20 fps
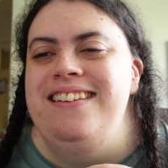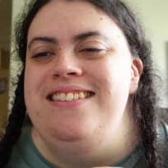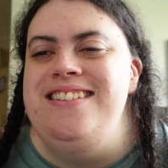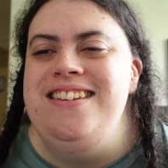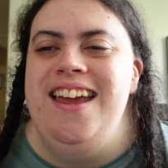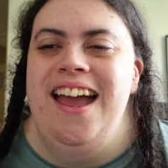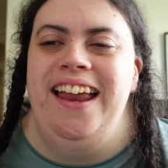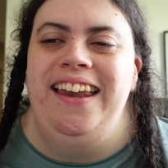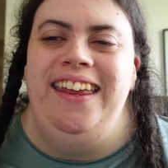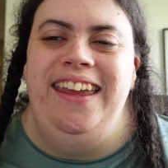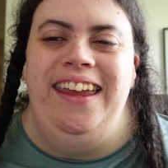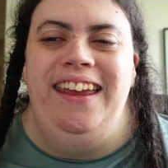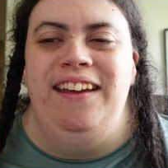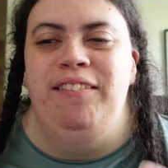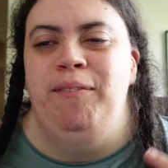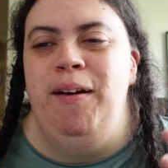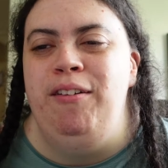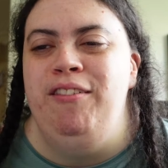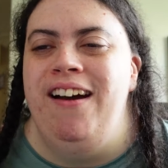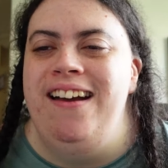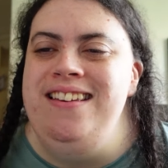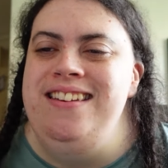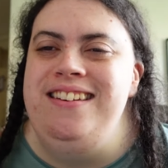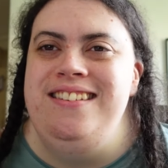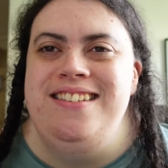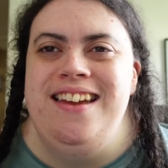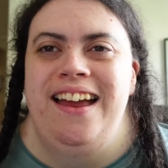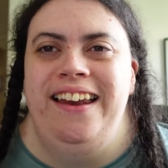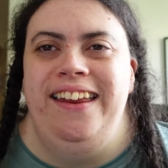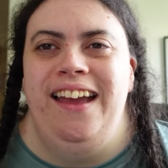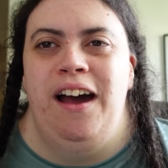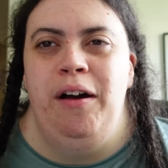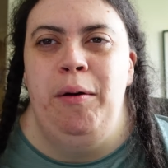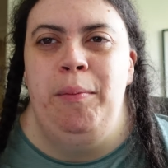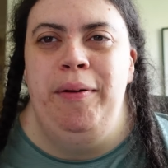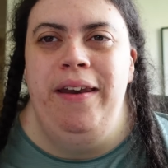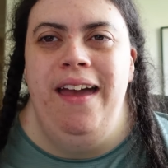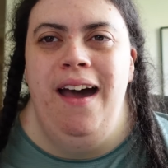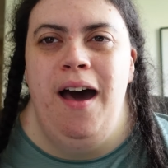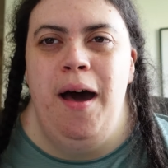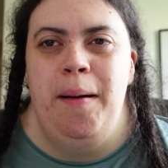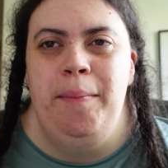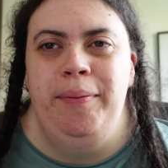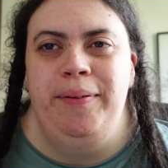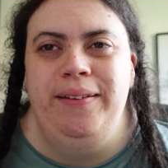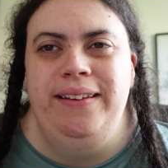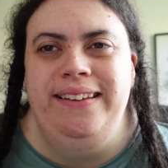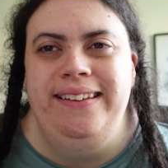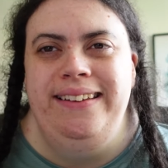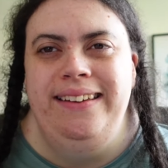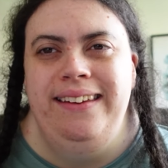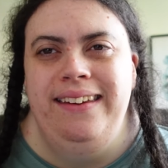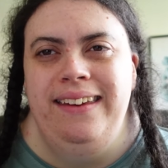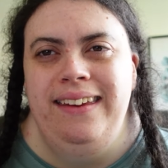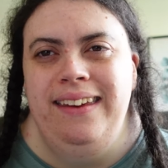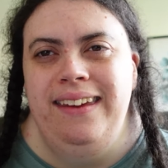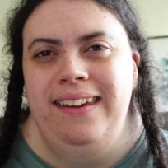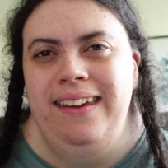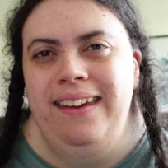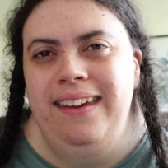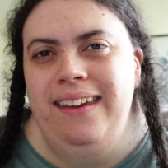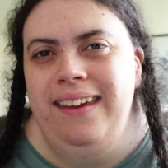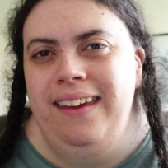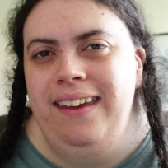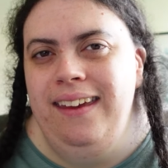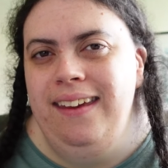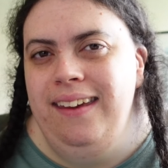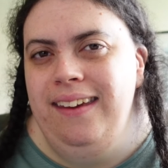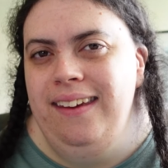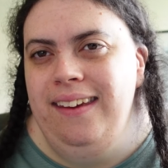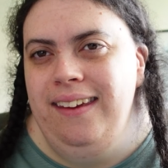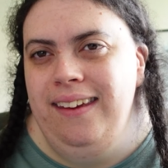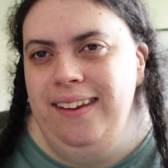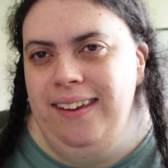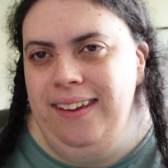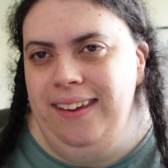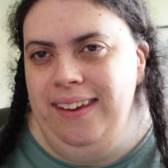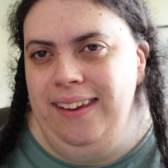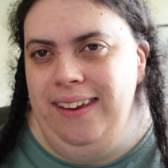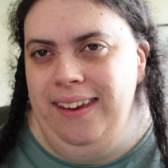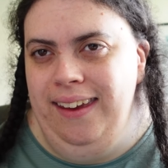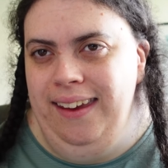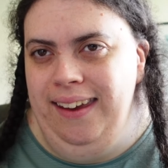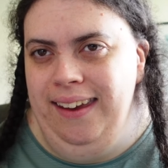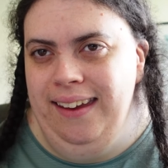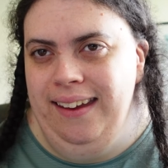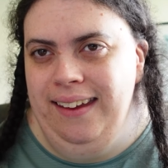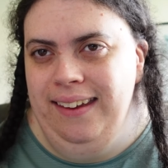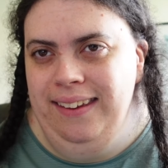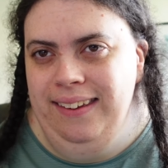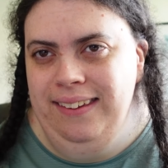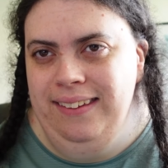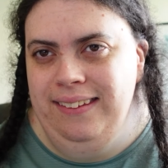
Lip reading: journey, my writing journey, I will put it up here.